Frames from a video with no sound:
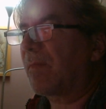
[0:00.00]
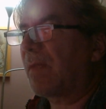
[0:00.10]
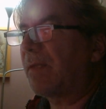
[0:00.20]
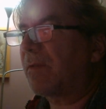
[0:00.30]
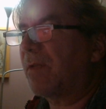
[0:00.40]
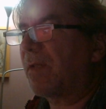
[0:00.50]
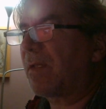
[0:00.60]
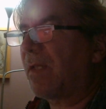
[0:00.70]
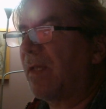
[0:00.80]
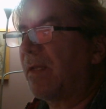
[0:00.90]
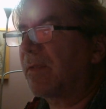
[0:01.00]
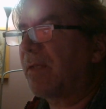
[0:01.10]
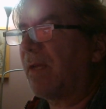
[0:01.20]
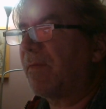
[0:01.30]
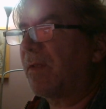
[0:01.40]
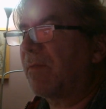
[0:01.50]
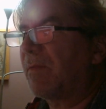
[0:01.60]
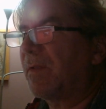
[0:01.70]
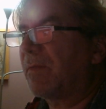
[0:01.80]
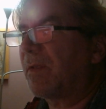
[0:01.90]
and it's not the client because I have another
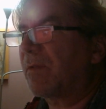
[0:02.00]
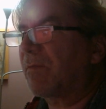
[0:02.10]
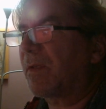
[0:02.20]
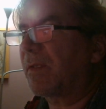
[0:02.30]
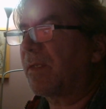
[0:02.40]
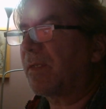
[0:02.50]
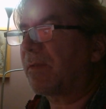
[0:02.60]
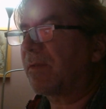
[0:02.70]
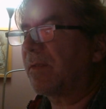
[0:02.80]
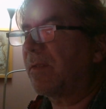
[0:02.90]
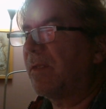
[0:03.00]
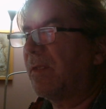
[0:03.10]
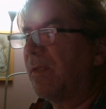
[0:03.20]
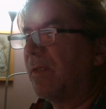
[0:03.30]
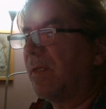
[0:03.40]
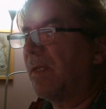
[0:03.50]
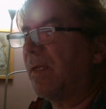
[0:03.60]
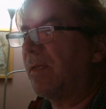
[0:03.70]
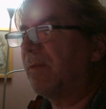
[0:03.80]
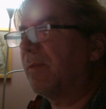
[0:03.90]
one that does work and I tested it.
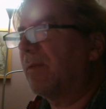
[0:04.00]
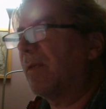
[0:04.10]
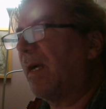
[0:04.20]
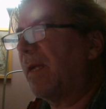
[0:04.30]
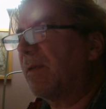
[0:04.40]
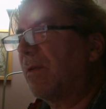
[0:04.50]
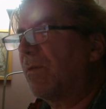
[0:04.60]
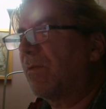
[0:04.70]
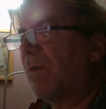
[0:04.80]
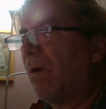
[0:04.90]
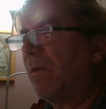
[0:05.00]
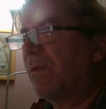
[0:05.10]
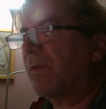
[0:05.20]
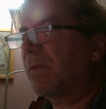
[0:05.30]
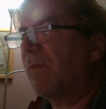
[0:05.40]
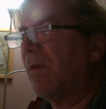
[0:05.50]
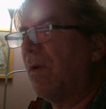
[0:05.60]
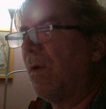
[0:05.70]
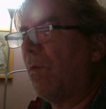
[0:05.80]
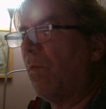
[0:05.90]
And I had to go through all this stuff.
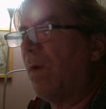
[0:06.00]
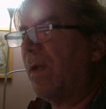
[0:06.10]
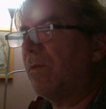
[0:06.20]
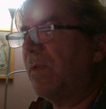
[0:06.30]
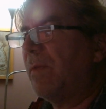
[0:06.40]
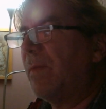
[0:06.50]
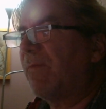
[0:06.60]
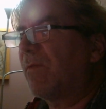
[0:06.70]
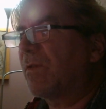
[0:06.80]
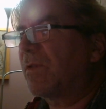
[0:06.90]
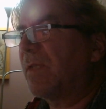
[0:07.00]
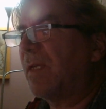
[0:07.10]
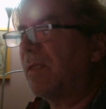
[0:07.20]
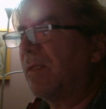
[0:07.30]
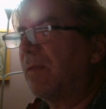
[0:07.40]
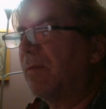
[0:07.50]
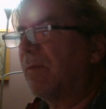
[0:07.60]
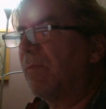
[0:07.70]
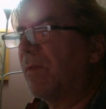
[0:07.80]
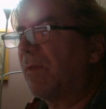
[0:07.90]
Why couldn't they make version 19
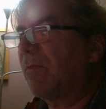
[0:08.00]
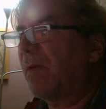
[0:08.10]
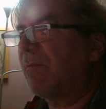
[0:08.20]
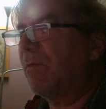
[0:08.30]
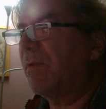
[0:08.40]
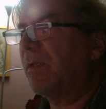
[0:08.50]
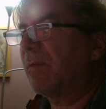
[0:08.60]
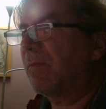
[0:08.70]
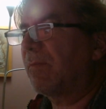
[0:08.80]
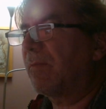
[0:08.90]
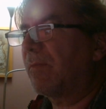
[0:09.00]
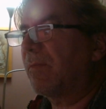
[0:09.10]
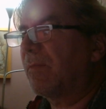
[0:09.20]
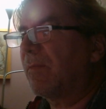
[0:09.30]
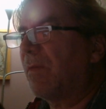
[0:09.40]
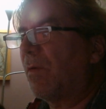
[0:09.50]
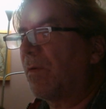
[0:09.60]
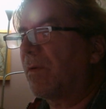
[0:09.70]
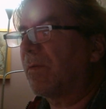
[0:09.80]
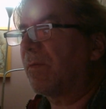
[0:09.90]
with the right routing
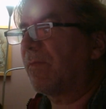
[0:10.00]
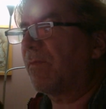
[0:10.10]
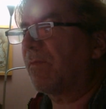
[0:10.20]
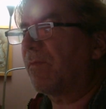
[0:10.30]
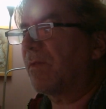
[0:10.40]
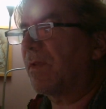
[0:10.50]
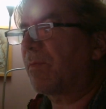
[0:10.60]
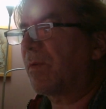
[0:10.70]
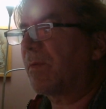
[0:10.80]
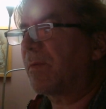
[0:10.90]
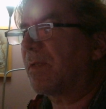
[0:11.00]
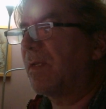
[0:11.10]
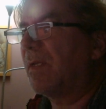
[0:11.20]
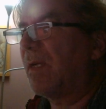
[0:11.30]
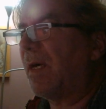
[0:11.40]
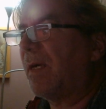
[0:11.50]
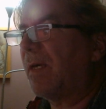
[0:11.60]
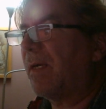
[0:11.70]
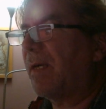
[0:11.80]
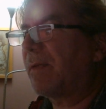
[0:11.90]
order for this purpose?
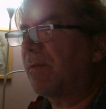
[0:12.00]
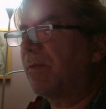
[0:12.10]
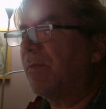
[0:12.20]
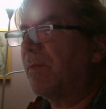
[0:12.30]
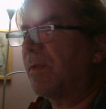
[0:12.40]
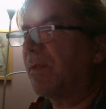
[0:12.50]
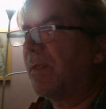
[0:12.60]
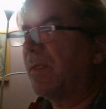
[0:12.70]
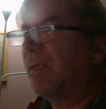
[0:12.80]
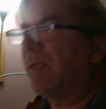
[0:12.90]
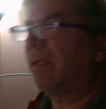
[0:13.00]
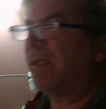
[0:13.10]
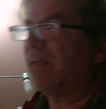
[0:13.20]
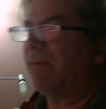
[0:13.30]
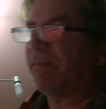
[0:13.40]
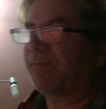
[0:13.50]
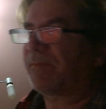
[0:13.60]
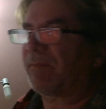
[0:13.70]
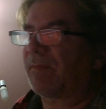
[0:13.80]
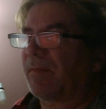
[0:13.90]
I don't know, but anyway,
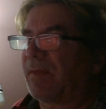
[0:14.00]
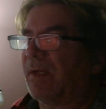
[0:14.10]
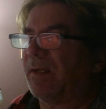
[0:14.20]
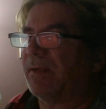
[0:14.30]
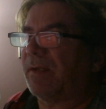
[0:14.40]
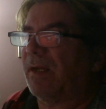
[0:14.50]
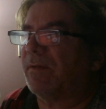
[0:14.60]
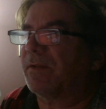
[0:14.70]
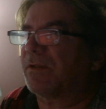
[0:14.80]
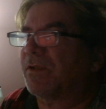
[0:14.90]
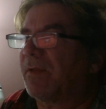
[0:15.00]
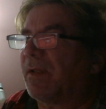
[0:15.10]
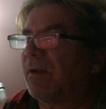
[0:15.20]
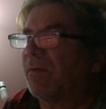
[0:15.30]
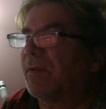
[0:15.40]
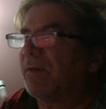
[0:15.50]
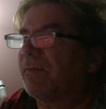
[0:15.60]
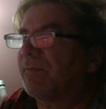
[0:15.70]
I want to share that all with you.